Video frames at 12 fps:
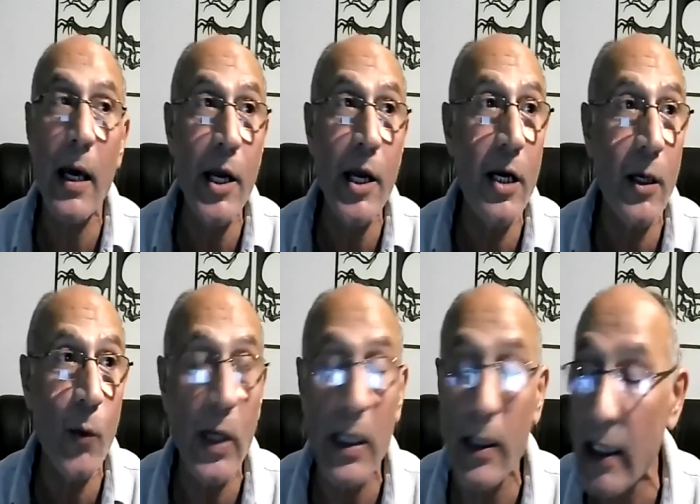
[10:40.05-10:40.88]
air,
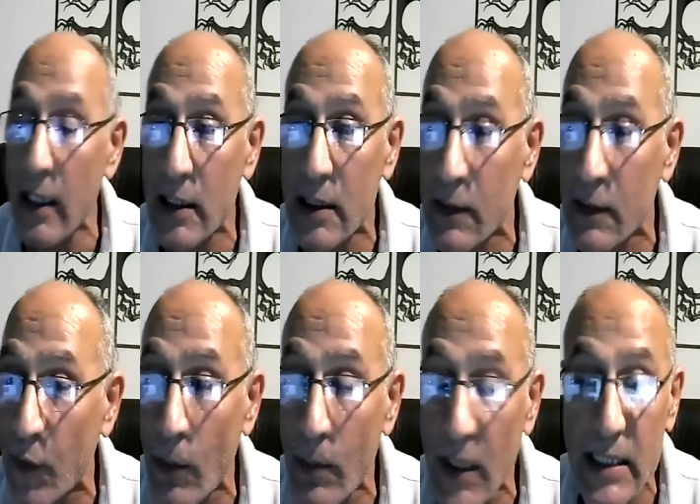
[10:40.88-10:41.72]
we eat
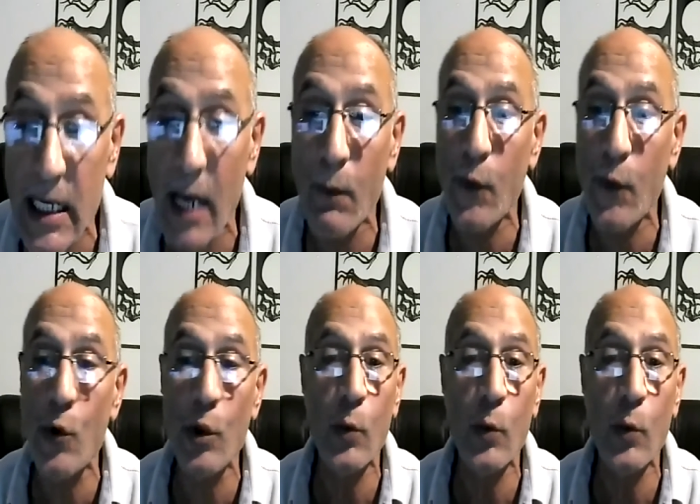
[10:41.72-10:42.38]
from the same food,